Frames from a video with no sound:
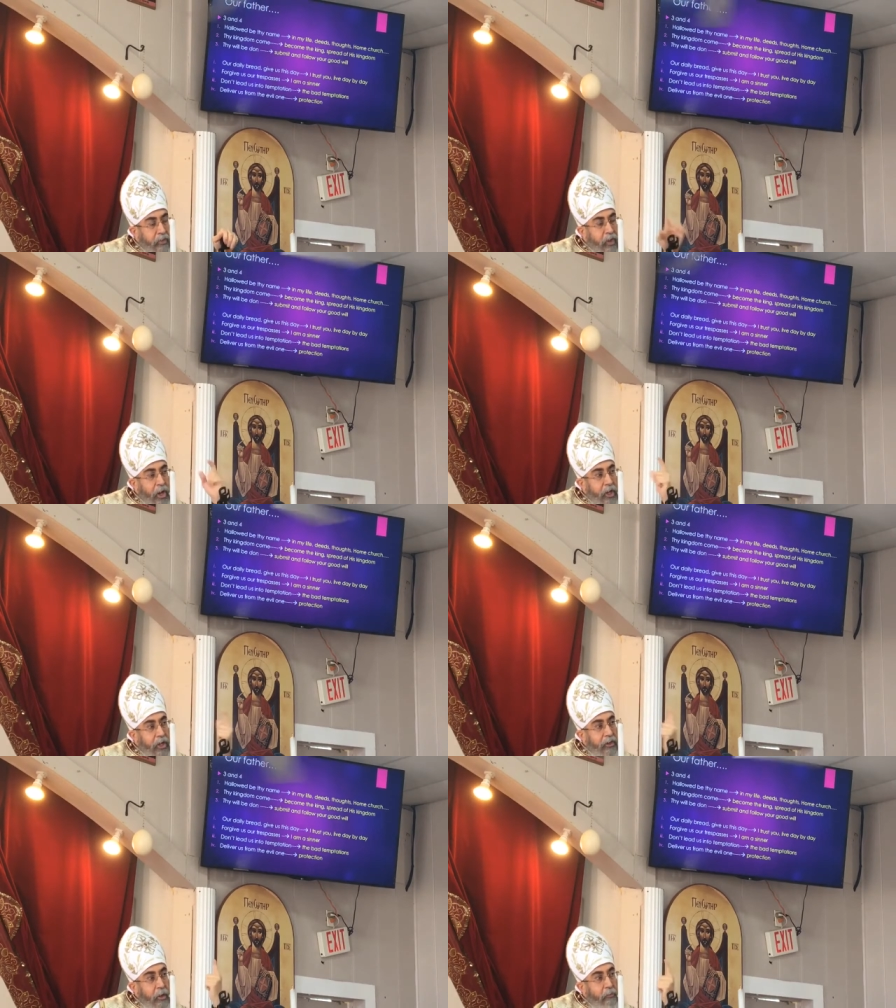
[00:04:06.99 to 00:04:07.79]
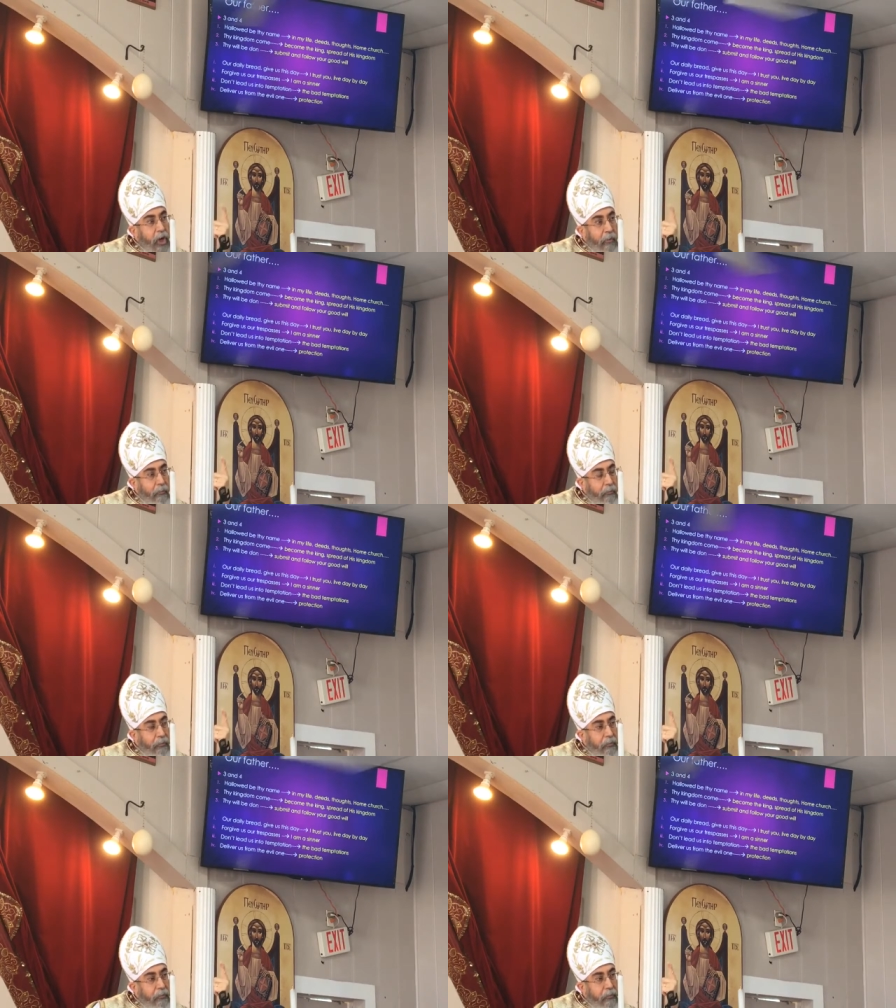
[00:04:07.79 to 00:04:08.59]
Thy kingdom come,
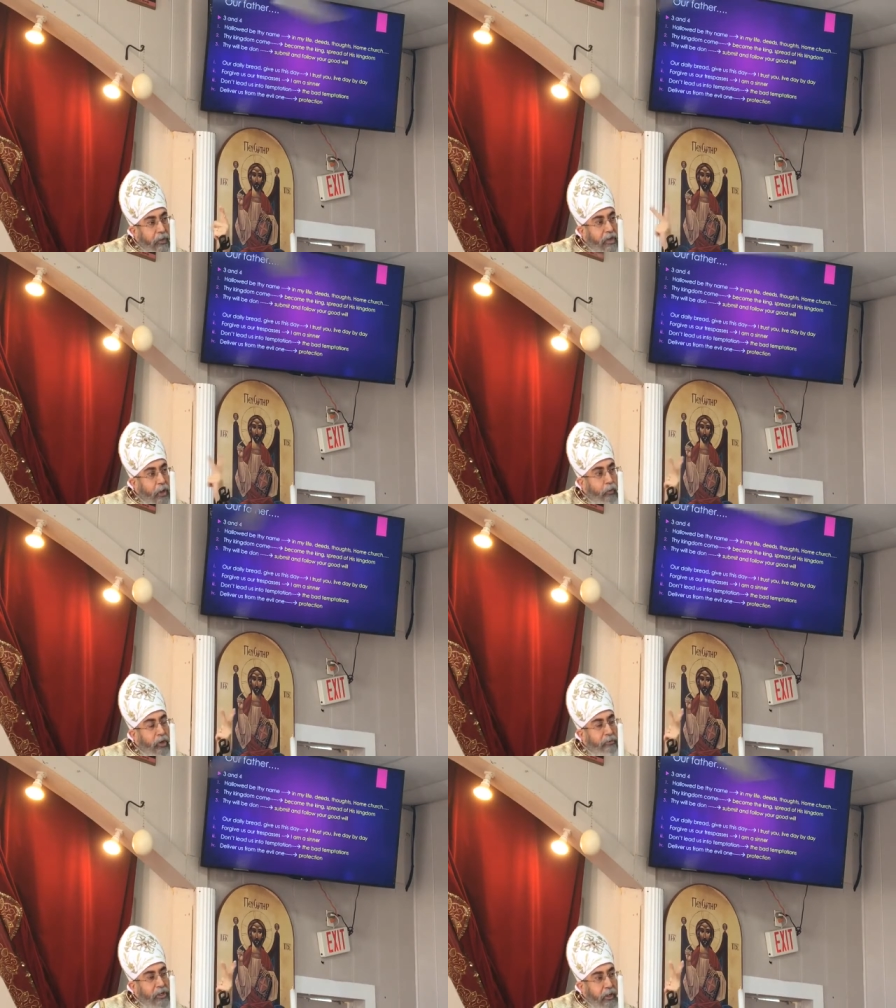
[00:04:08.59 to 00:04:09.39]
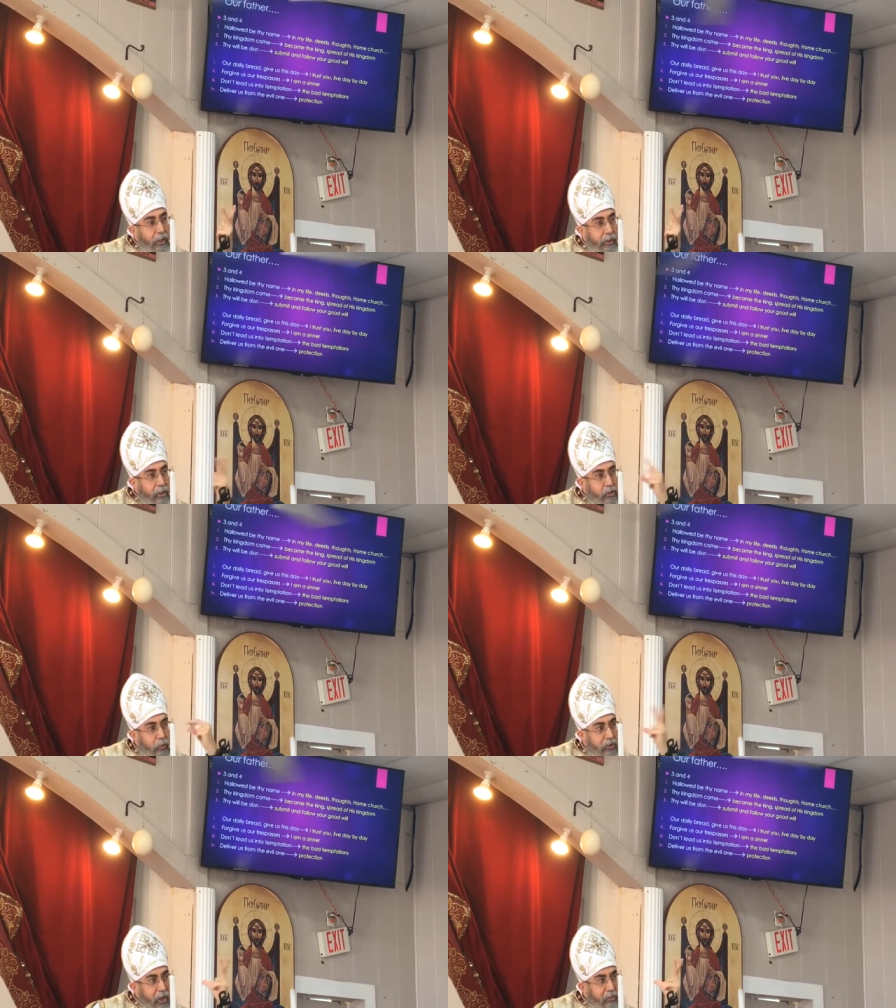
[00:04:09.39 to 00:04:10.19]
thy will be done.
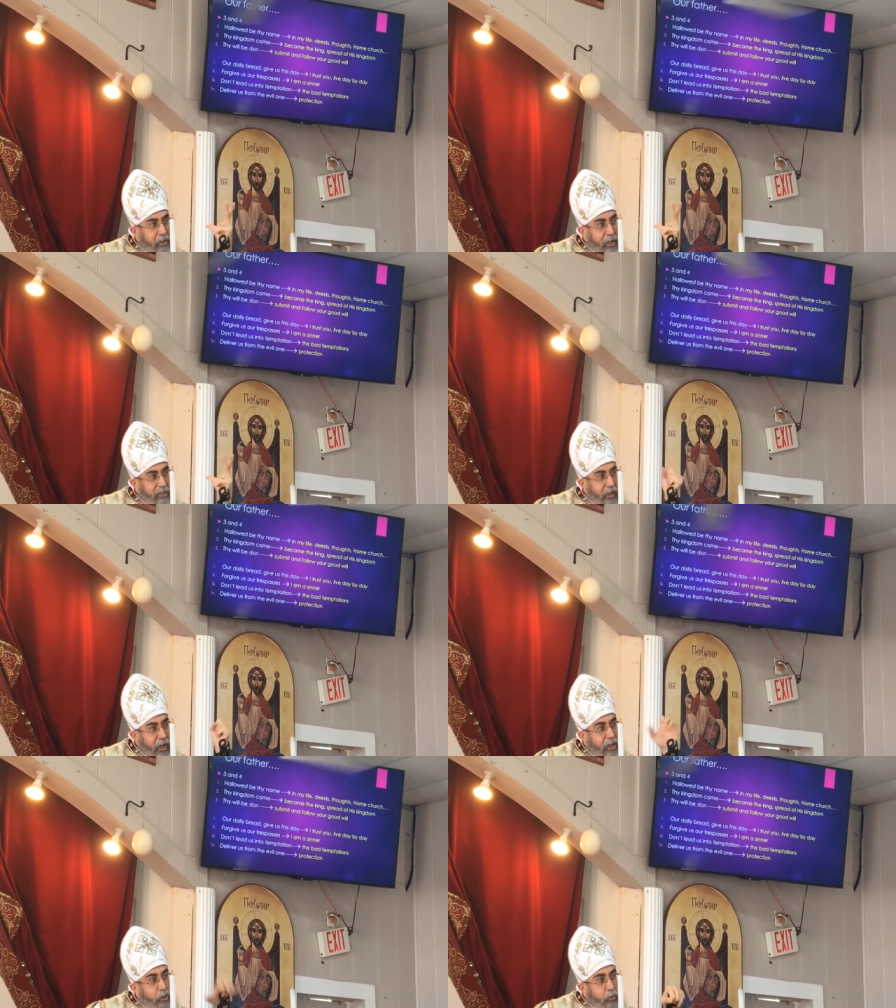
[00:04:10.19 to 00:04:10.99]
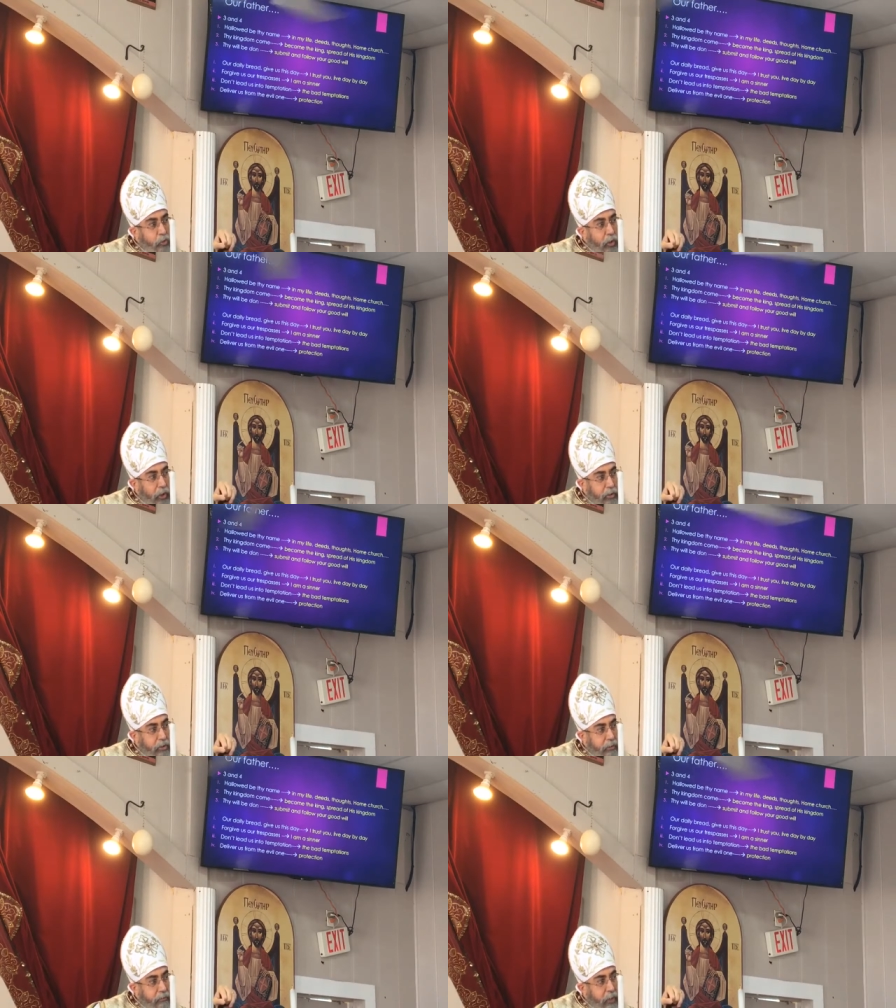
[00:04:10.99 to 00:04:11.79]
So three things related to God.
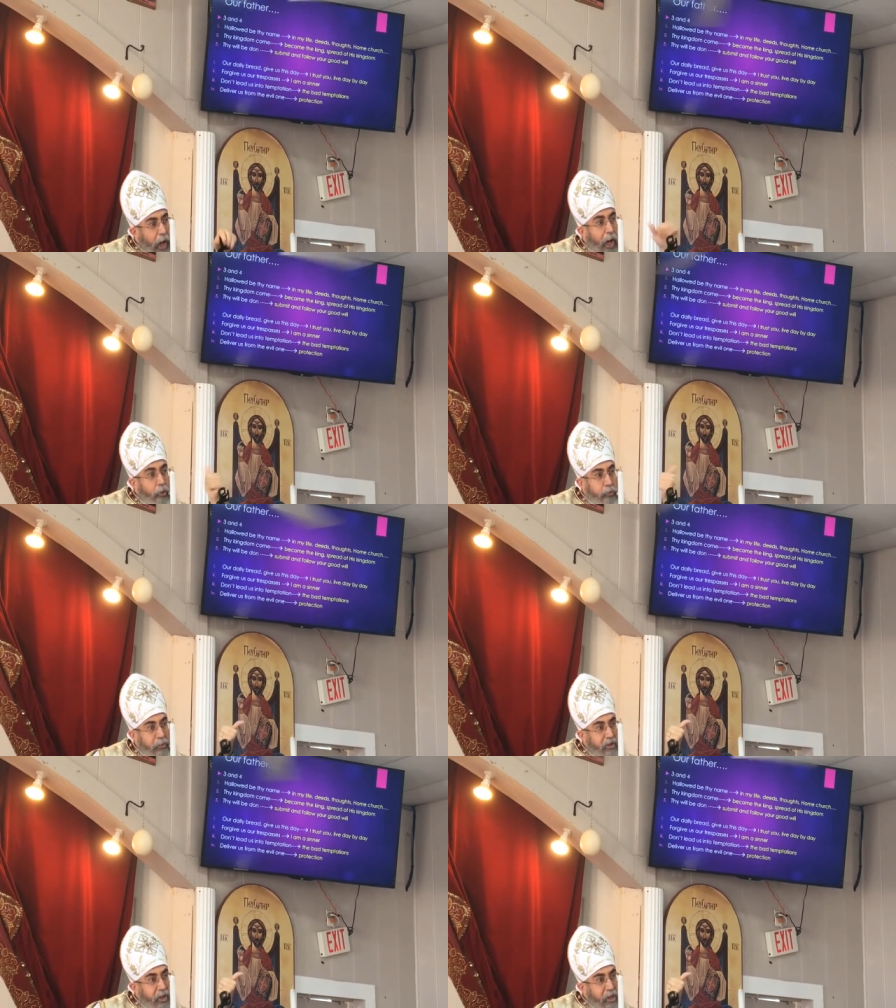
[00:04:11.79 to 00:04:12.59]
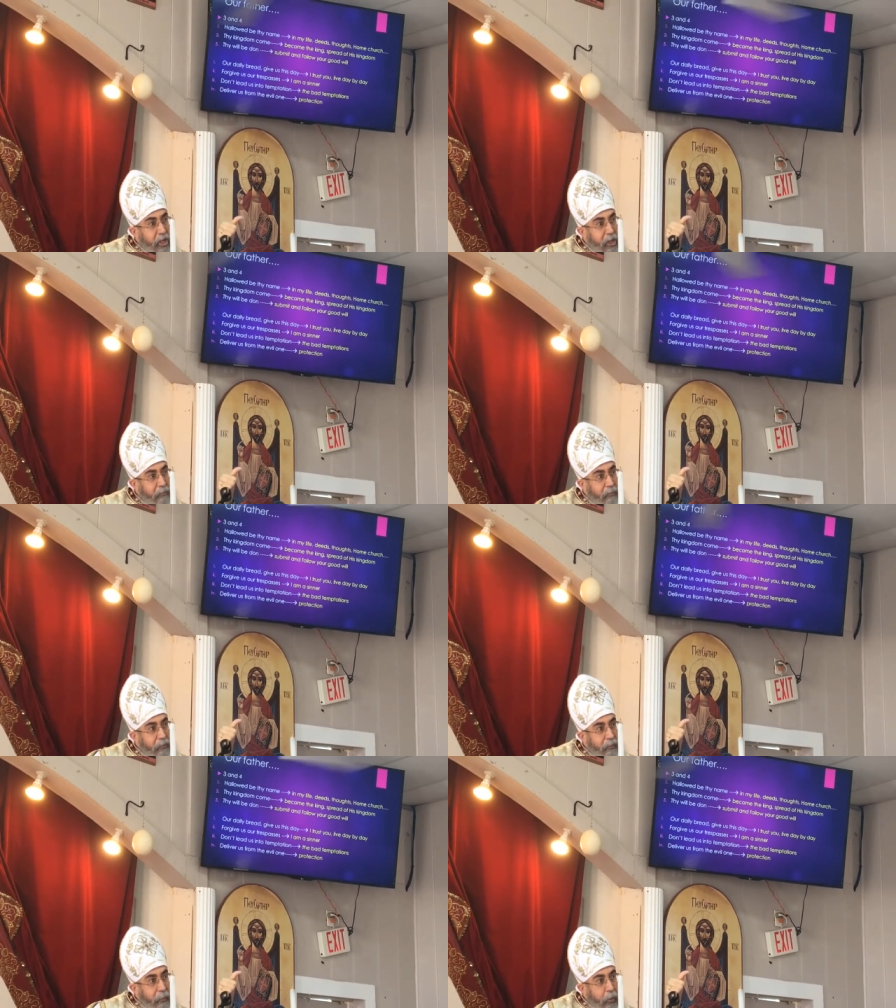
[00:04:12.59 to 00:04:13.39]
Hallowed be thy name,
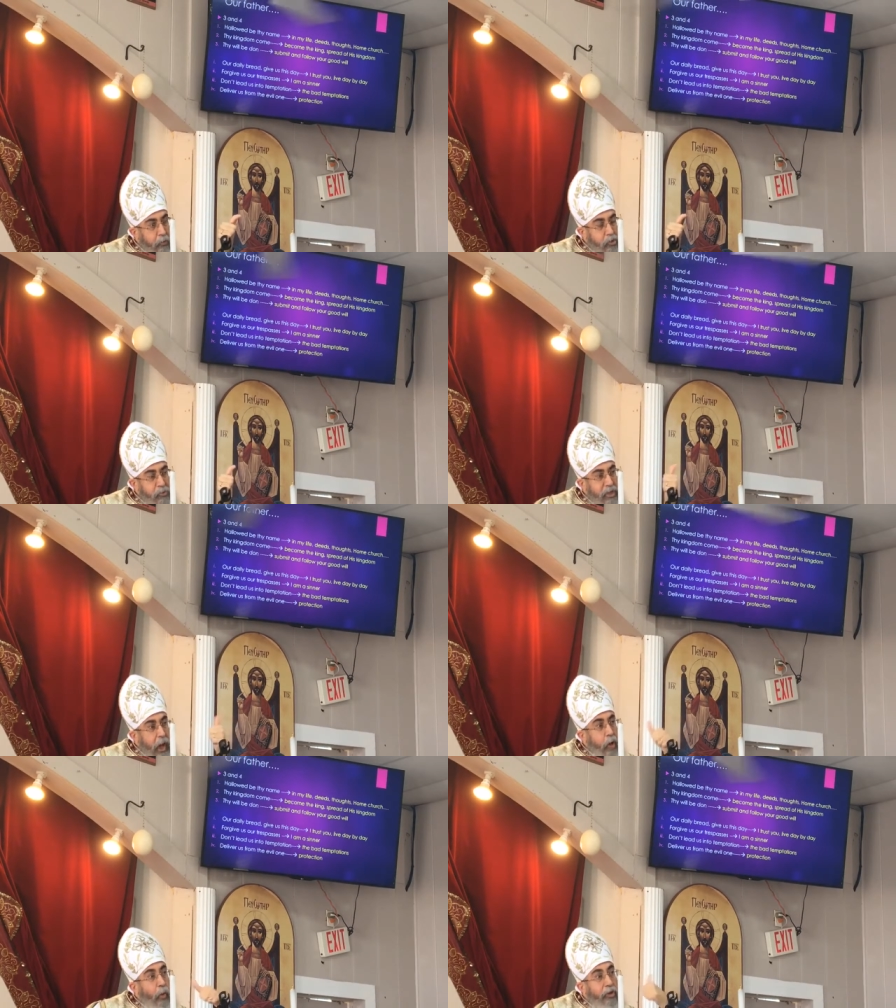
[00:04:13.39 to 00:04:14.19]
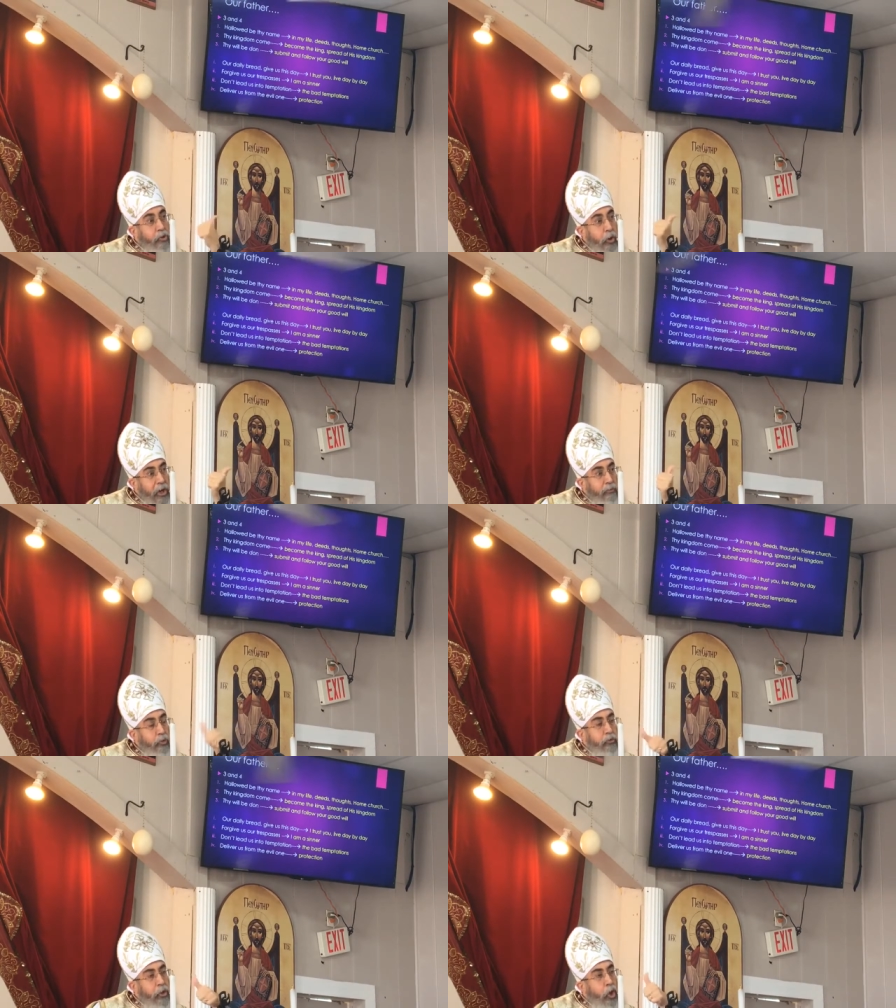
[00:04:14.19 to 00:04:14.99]
which means I want your name
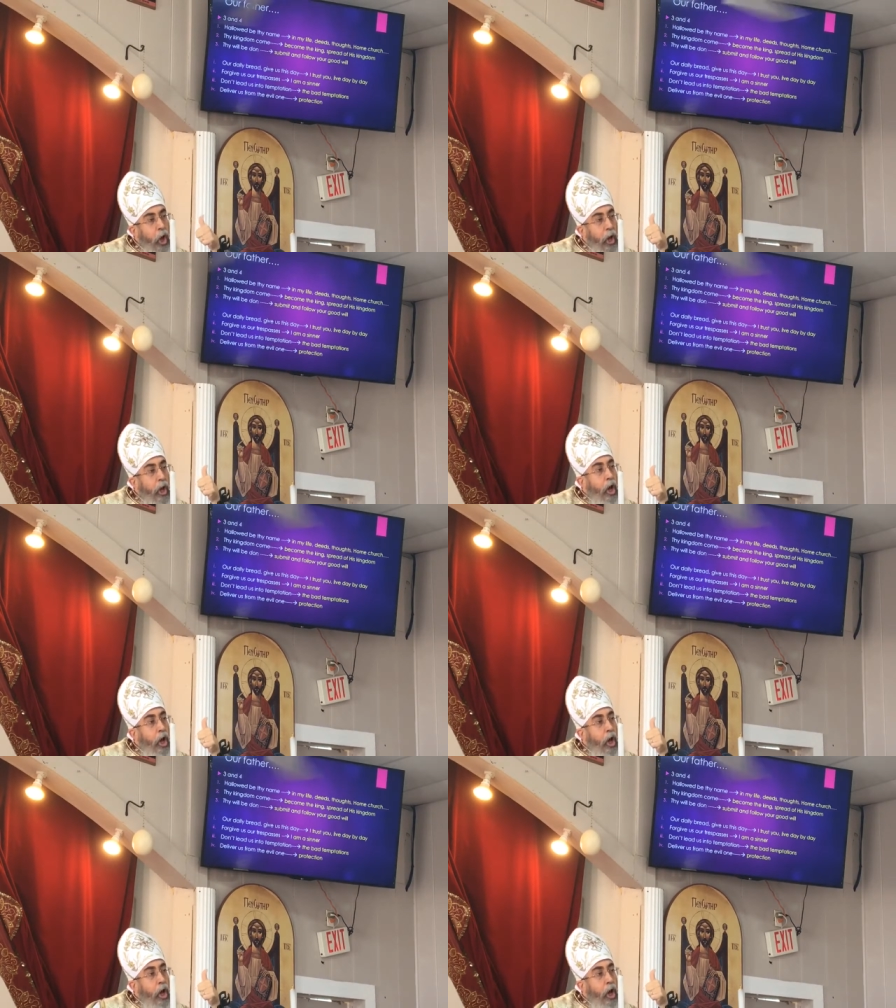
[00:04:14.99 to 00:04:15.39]
to be